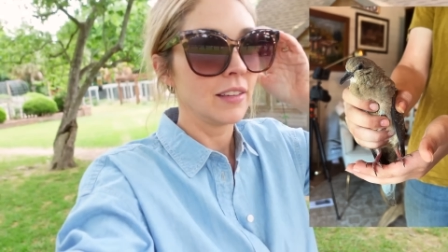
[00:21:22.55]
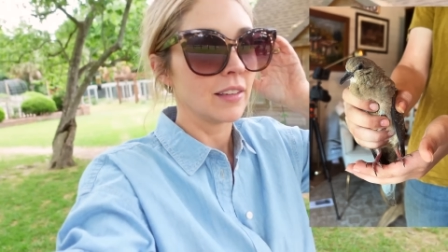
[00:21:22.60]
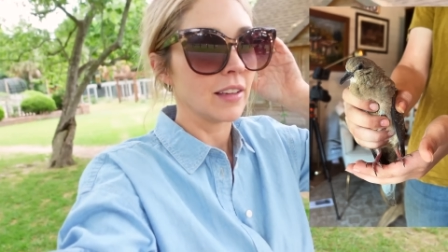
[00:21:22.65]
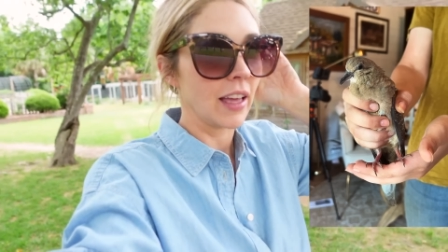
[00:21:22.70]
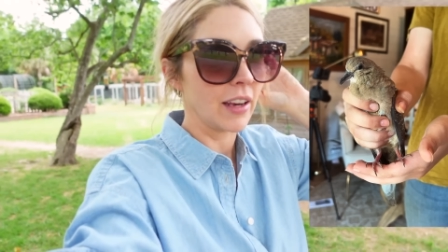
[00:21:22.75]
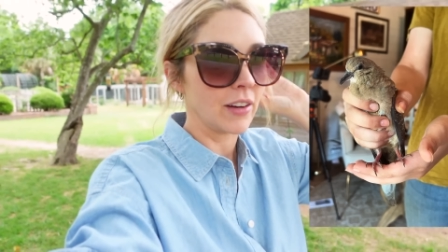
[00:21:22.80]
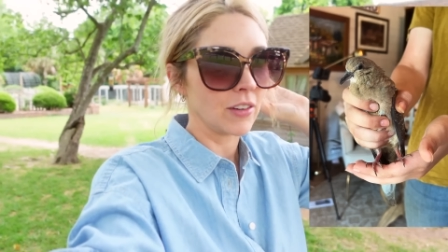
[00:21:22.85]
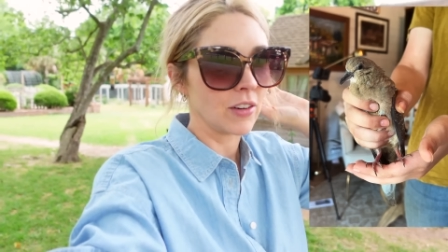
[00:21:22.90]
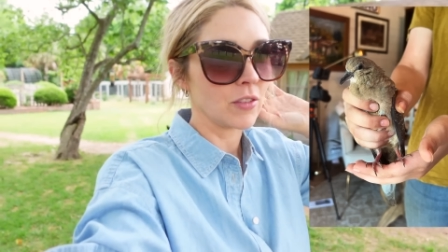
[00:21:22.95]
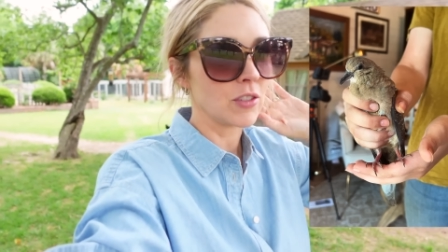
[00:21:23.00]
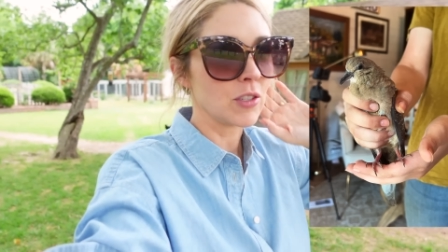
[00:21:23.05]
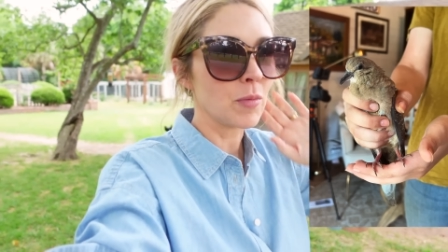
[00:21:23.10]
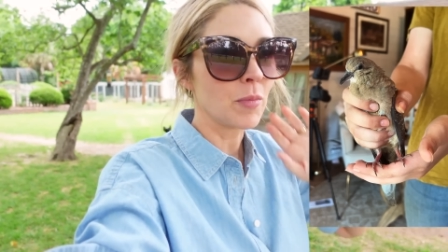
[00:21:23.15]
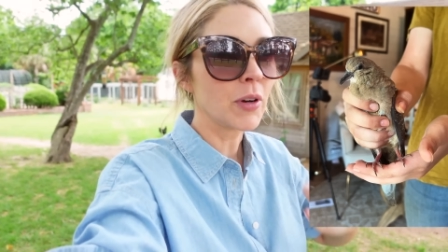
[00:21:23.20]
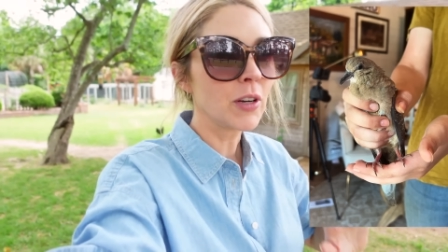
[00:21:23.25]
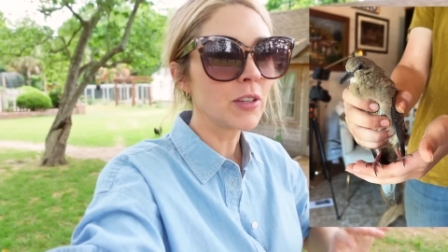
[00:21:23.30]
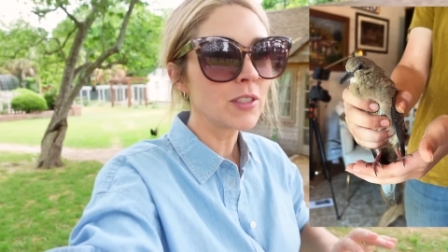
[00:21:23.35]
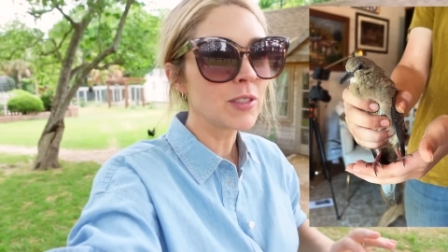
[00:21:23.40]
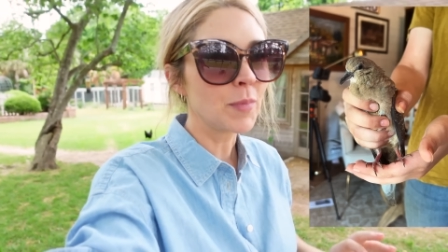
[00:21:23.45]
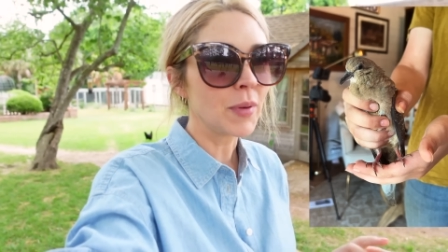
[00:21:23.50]
I don't know. Do
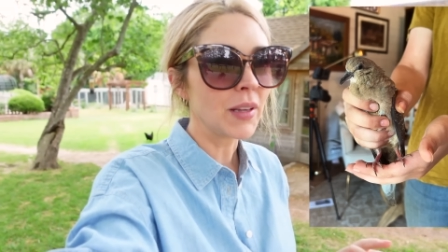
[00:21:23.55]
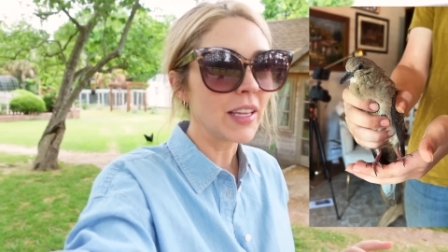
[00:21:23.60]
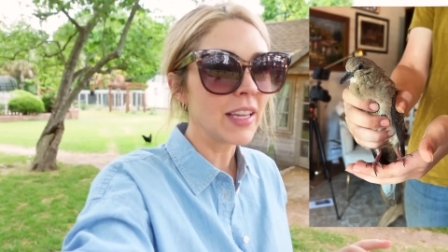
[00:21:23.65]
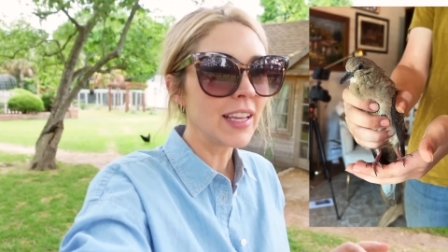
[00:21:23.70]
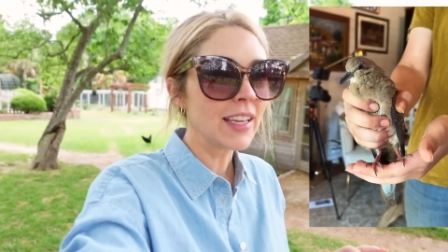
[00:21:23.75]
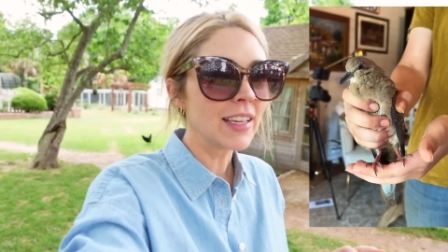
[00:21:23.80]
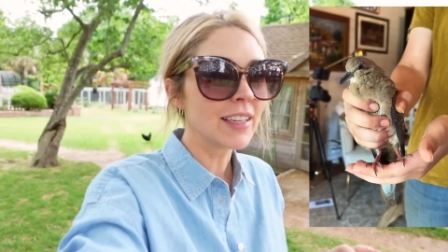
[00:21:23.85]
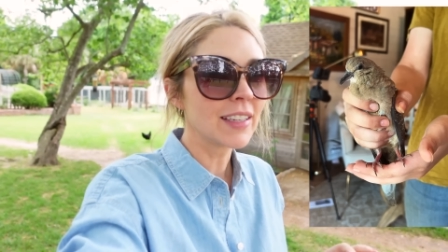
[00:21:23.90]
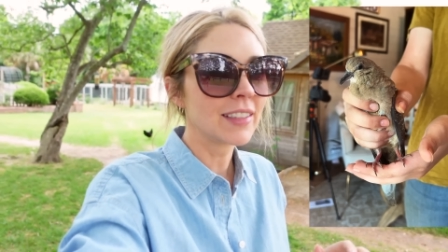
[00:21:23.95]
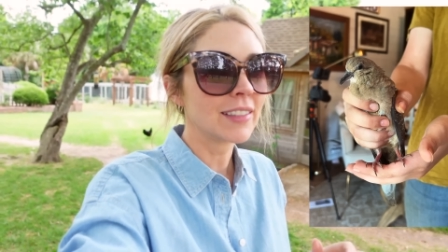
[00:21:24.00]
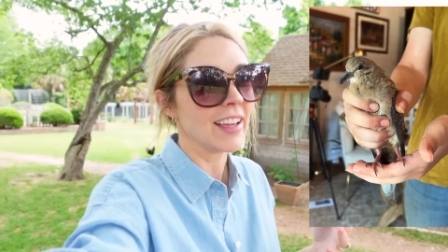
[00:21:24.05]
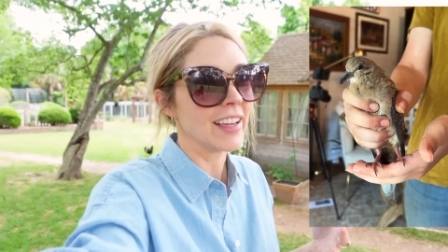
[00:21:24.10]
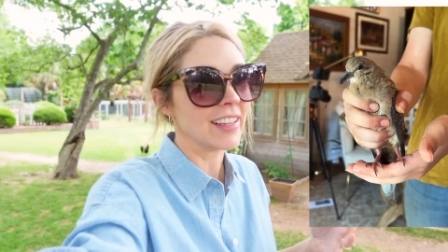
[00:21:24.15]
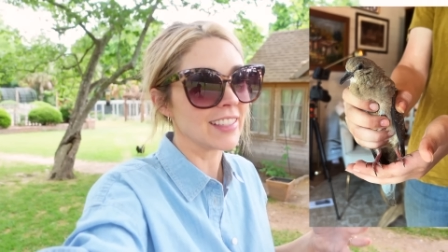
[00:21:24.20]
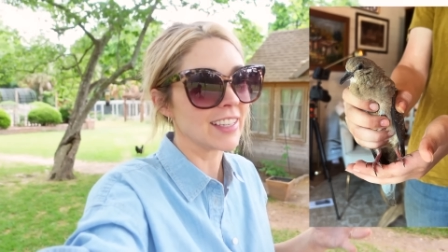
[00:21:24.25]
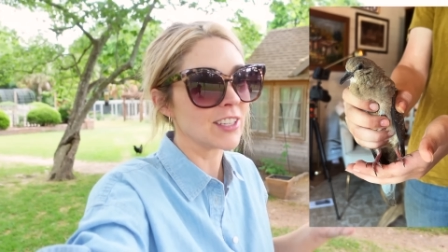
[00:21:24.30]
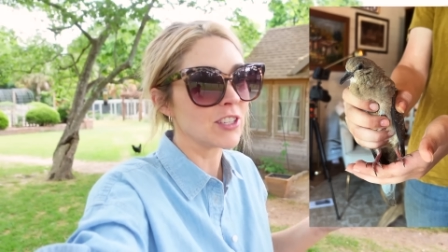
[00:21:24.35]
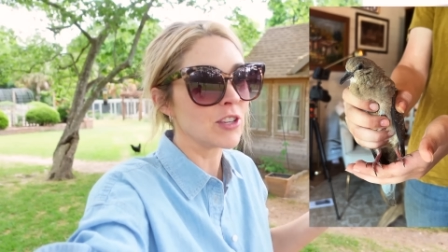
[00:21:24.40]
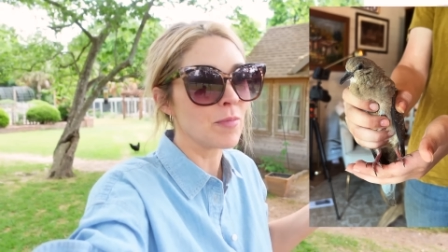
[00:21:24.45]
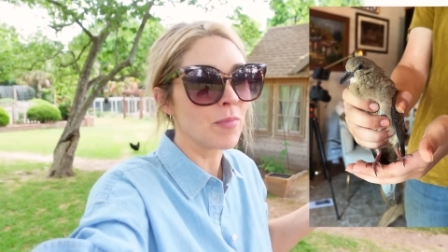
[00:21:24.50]
birds blink? Is that she